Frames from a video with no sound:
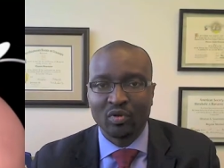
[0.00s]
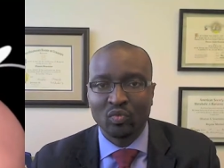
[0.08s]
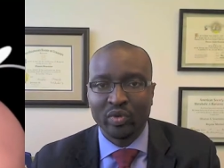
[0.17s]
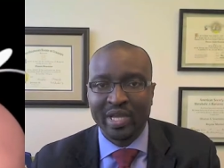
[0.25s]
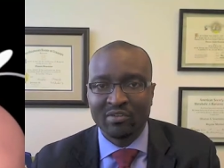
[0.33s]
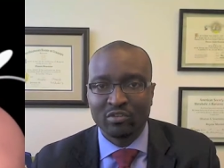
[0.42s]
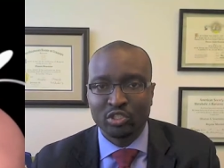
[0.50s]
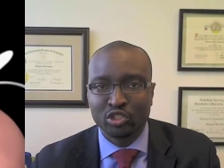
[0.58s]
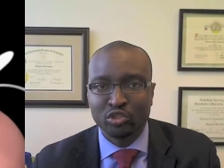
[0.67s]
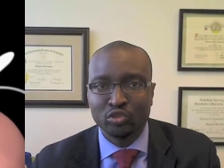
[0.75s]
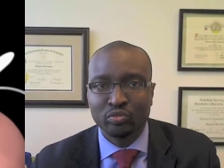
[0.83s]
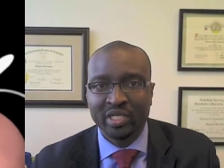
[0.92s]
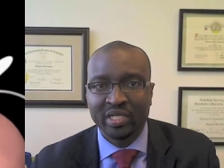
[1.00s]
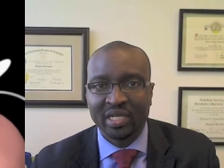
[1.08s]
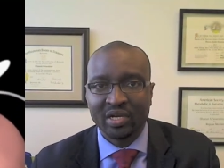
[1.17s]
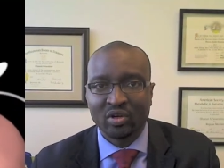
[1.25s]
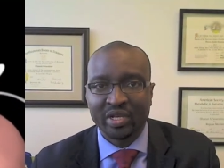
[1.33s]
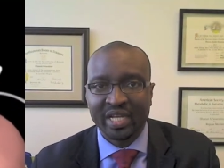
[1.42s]
We have a tubing
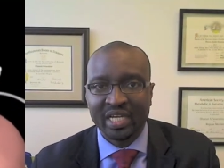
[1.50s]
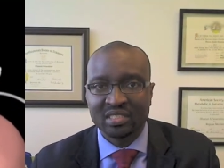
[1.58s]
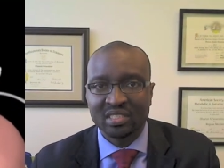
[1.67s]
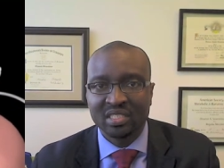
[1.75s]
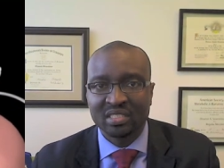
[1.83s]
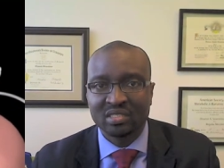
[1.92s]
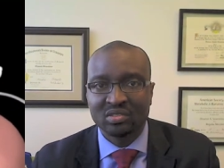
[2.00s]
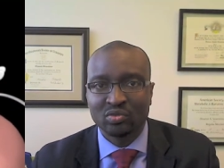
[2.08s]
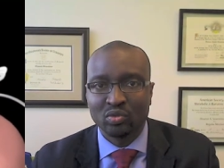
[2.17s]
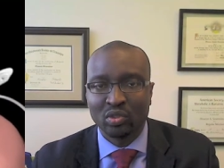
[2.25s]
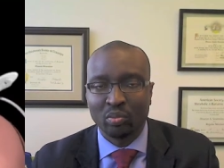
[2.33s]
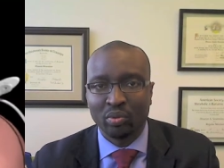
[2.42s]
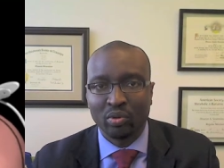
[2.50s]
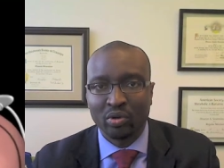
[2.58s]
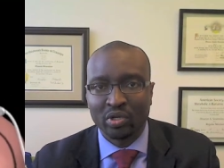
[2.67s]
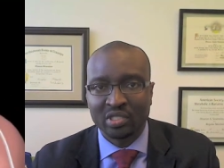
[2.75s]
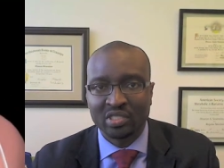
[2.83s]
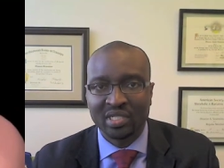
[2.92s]
that connects this to a
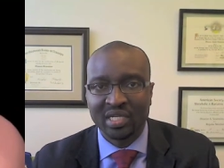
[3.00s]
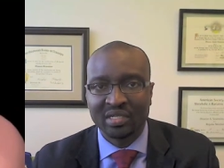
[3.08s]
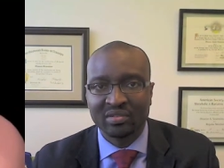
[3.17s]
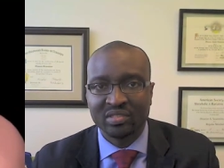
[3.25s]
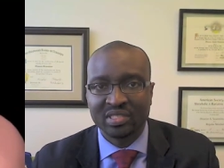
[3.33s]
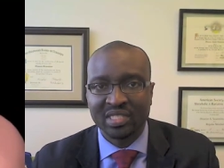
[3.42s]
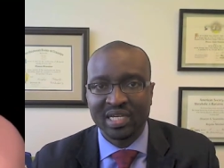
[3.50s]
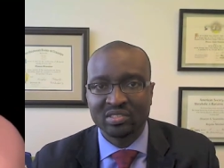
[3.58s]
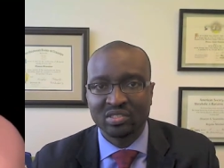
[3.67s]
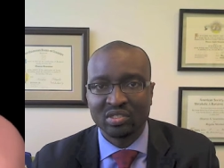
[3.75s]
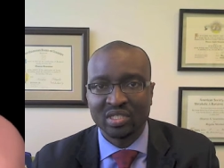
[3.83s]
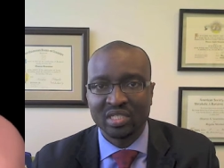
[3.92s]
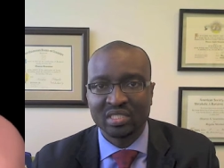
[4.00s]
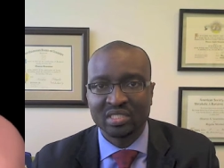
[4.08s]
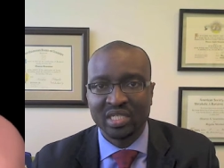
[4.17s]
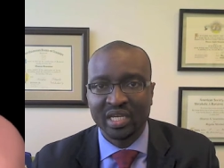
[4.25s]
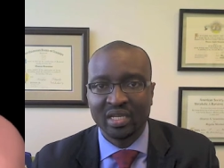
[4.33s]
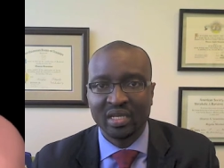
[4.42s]
port that resides under the
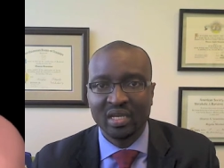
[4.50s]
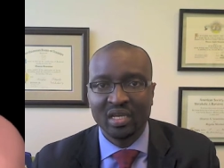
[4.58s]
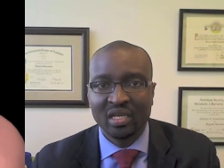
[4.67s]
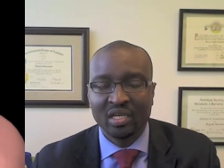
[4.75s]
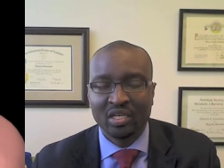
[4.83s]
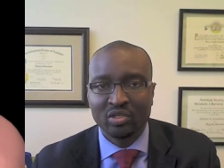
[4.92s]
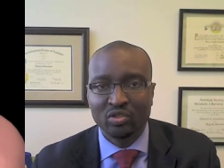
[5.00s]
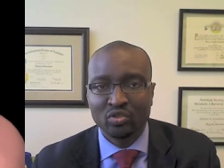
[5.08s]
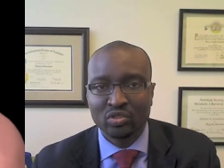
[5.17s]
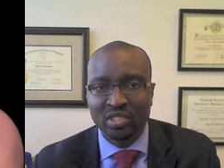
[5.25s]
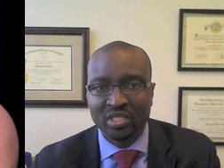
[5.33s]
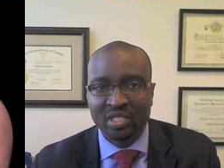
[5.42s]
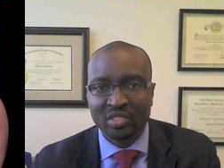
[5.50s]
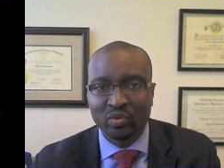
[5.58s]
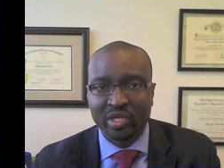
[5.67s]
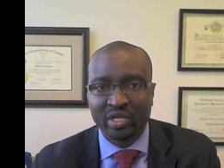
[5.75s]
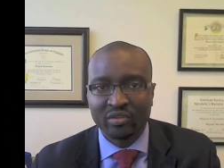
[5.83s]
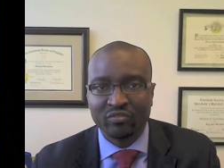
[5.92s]
skin. Using this,
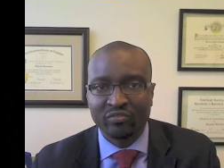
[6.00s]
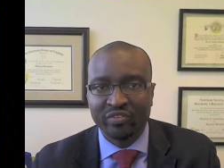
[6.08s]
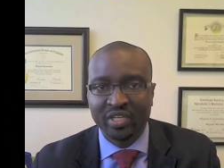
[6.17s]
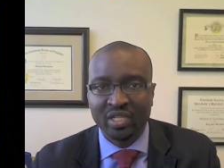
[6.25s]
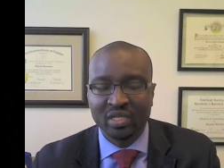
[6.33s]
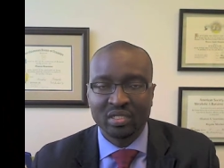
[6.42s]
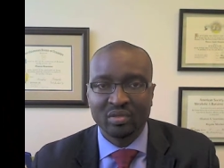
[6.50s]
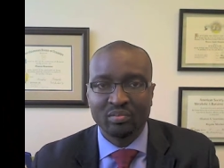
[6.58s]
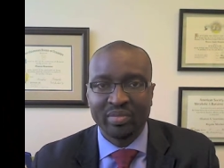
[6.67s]
we can fill the